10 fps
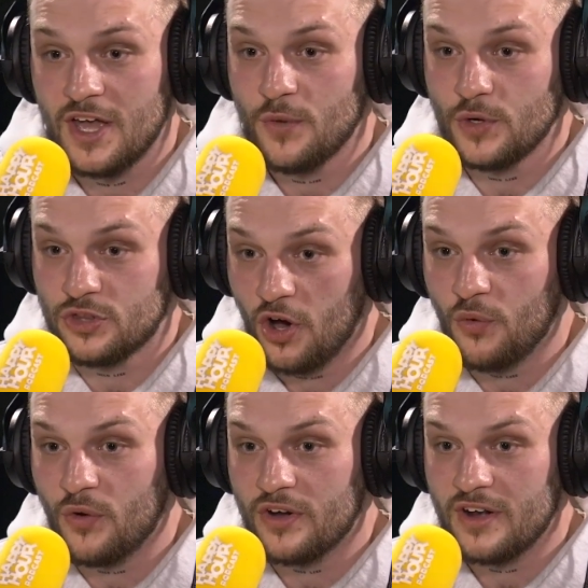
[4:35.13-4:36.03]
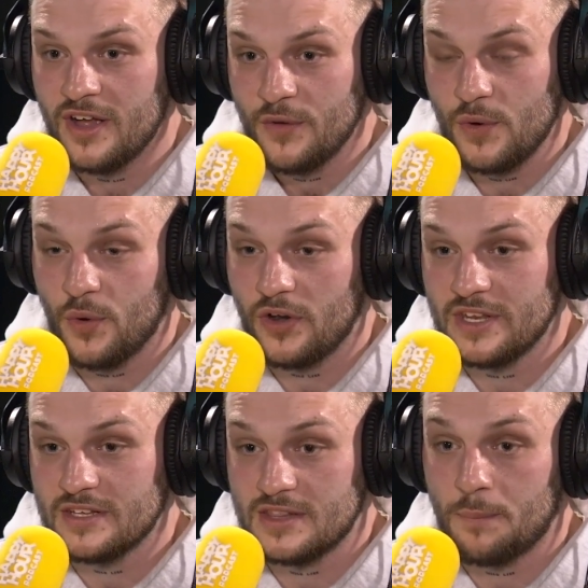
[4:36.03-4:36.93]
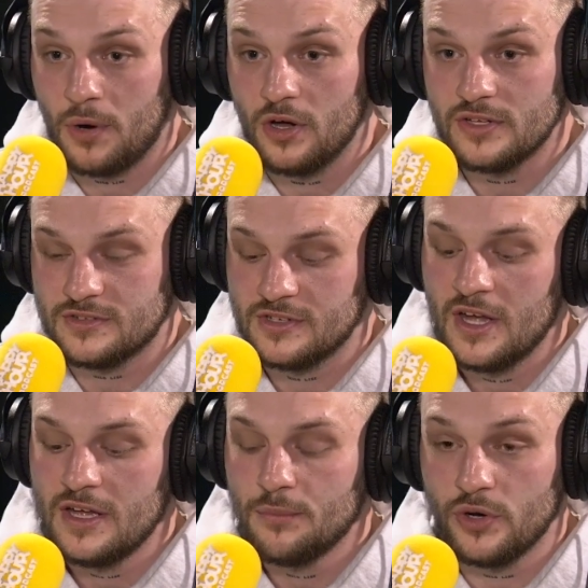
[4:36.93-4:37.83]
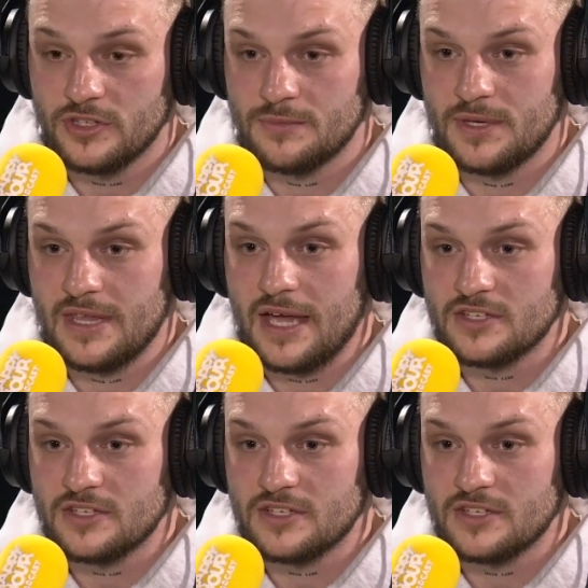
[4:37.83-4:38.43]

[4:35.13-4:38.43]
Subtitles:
we want the price point to be there.